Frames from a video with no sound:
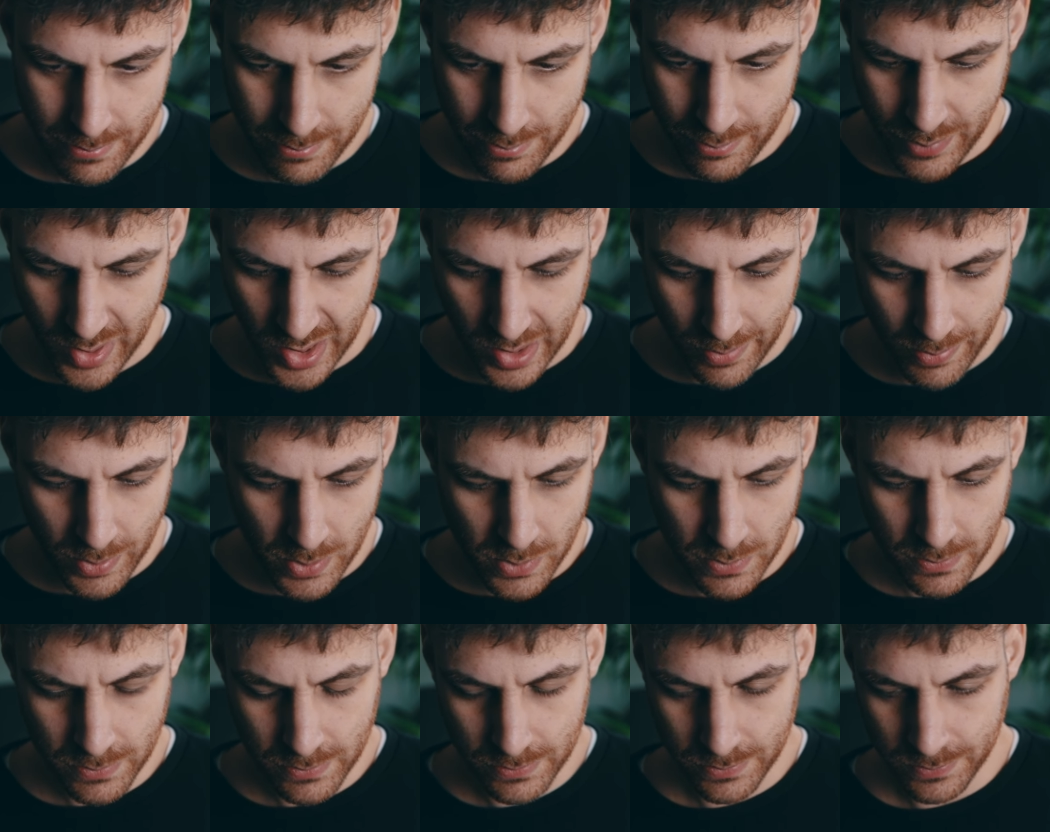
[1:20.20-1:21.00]

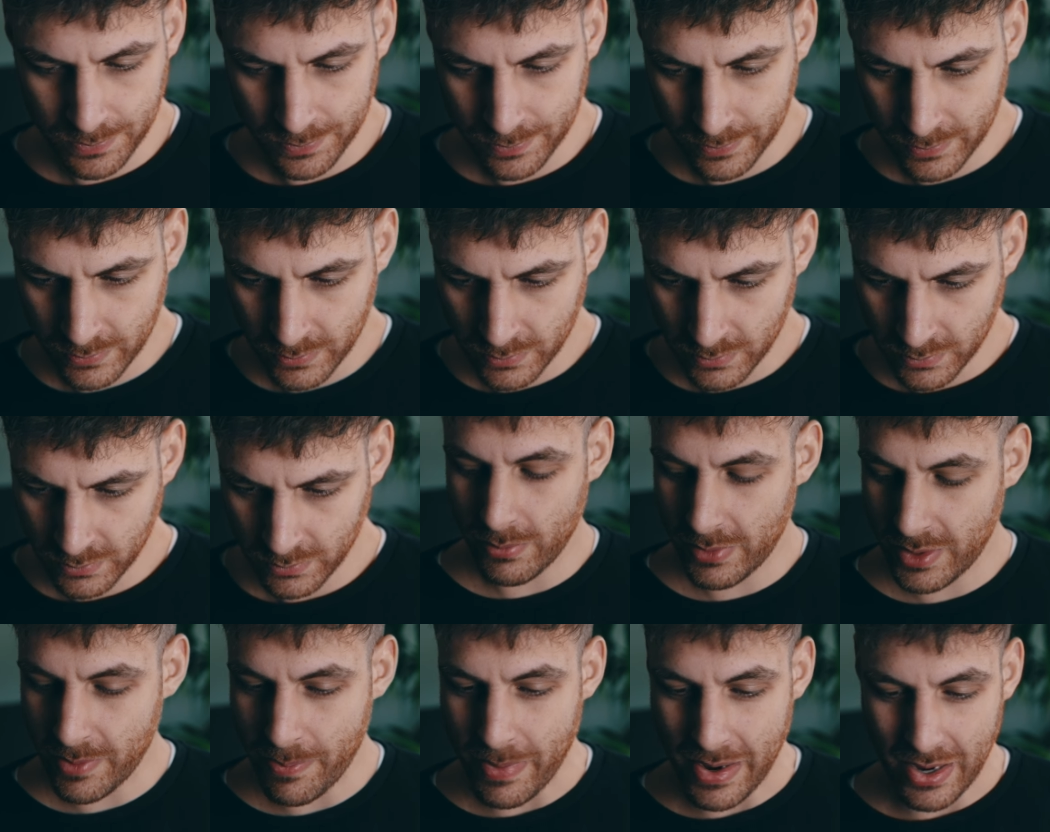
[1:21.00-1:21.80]
purple.
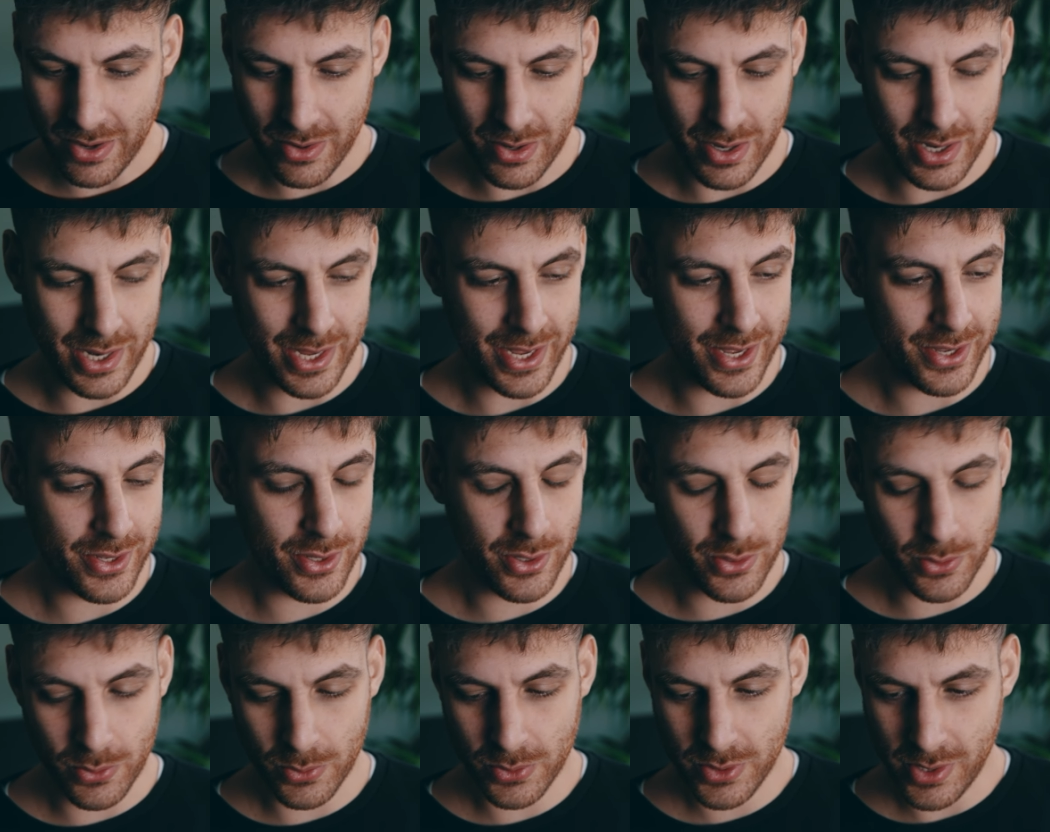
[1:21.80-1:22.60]
With the background layer, you
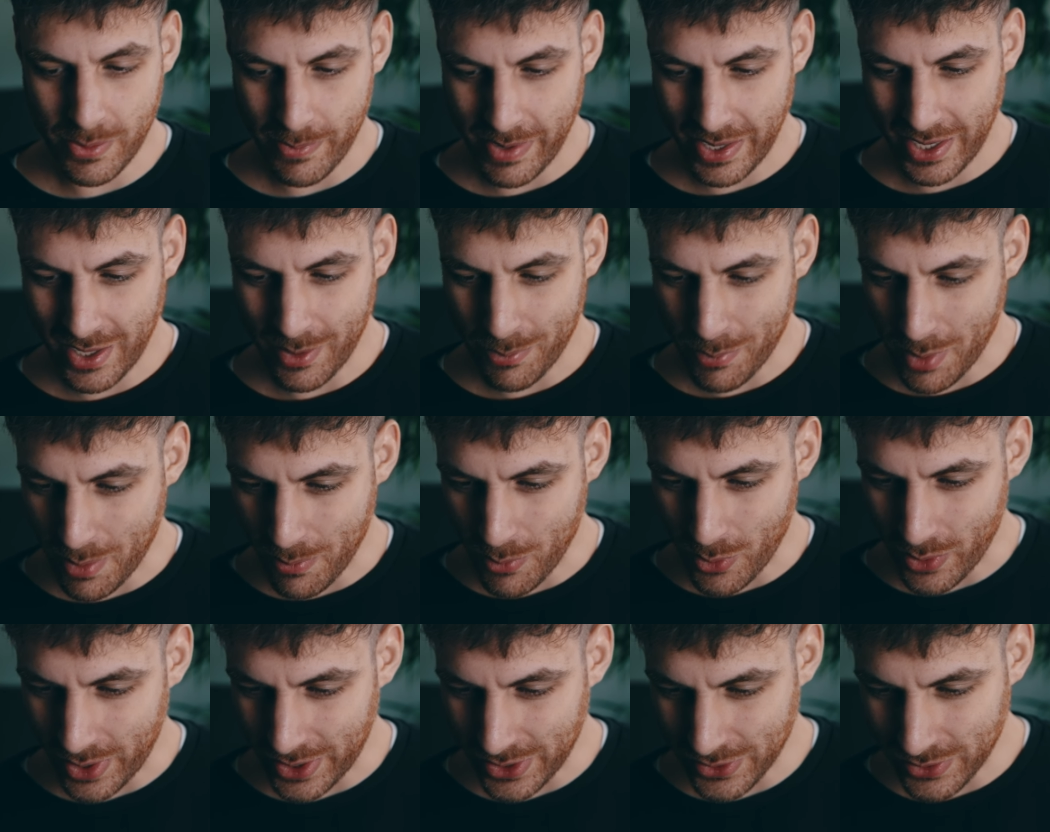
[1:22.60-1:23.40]
can also make it a bit
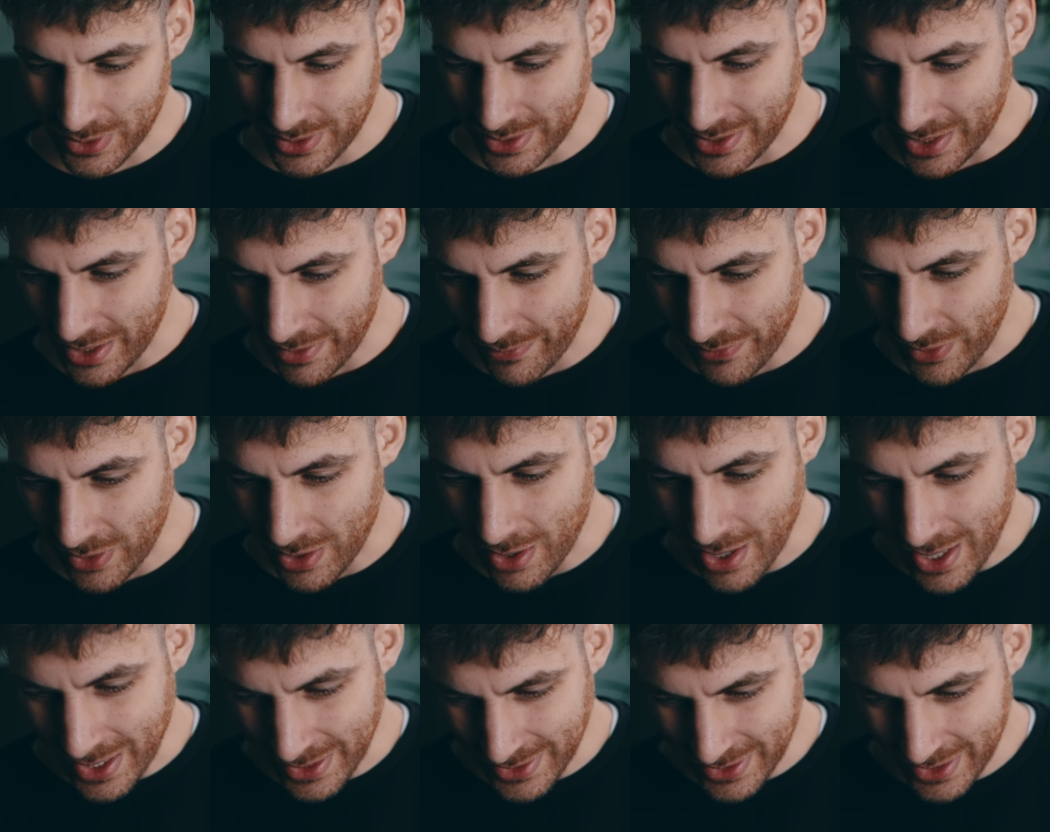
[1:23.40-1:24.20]
more interesting if you
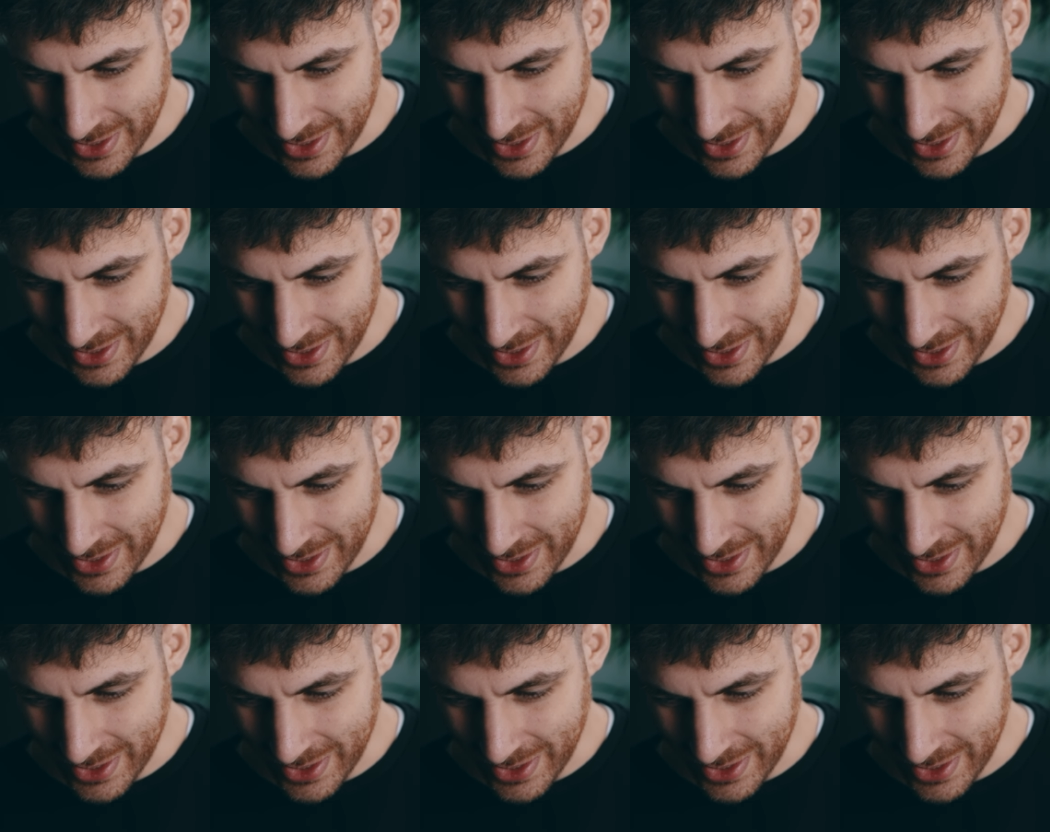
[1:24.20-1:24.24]
like.